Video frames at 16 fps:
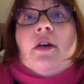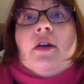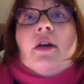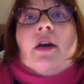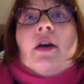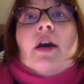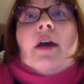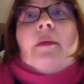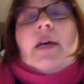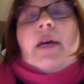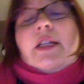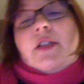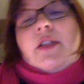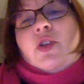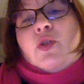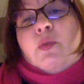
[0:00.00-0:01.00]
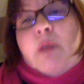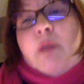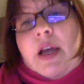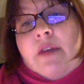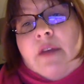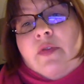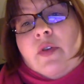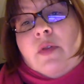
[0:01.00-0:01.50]
Um, and social
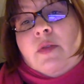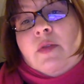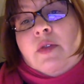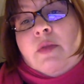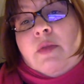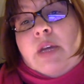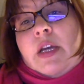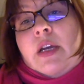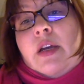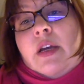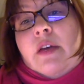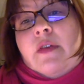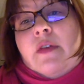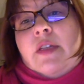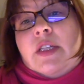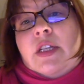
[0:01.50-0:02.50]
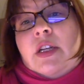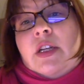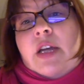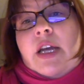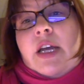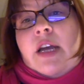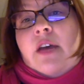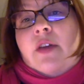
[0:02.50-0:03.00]
platforms are being encouraged to look
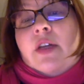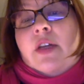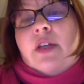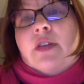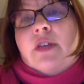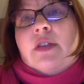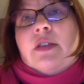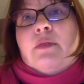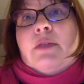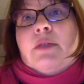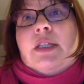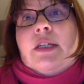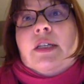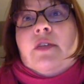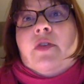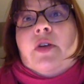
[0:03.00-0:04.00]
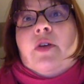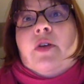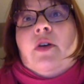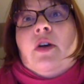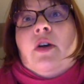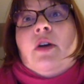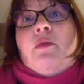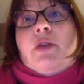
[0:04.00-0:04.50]
at how they use this material.
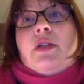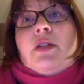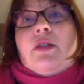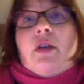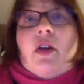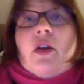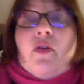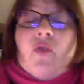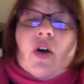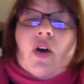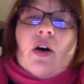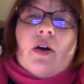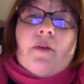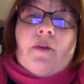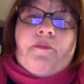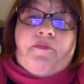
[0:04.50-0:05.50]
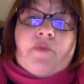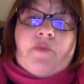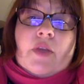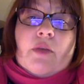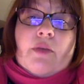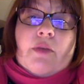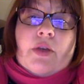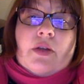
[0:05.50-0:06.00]
But so far,
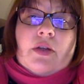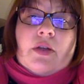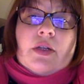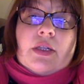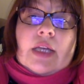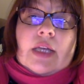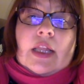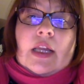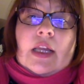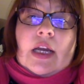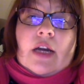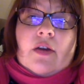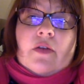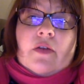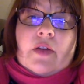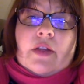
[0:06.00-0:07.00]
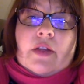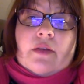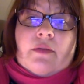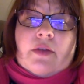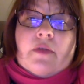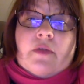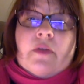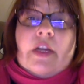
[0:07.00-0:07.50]
computers and their
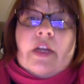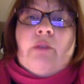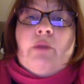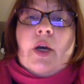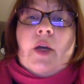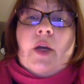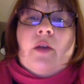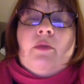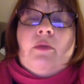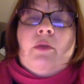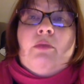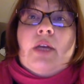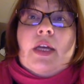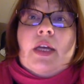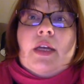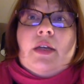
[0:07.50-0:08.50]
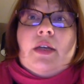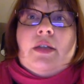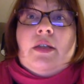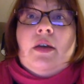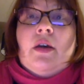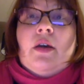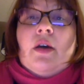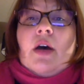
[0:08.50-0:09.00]
algorithms written by human beings
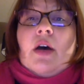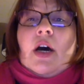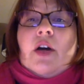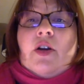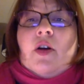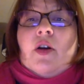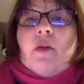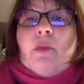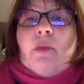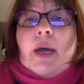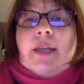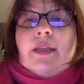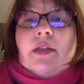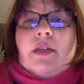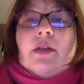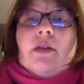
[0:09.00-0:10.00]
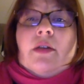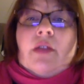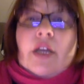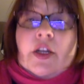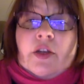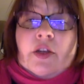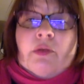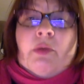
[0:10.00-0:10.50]
are not better
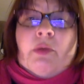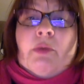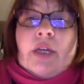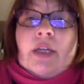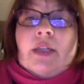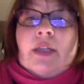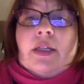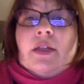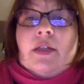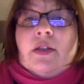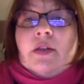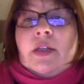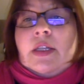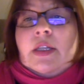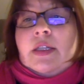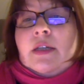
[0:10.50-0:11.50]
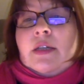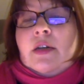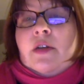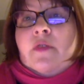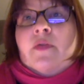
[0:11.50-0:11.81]
than human beings at doing this kind of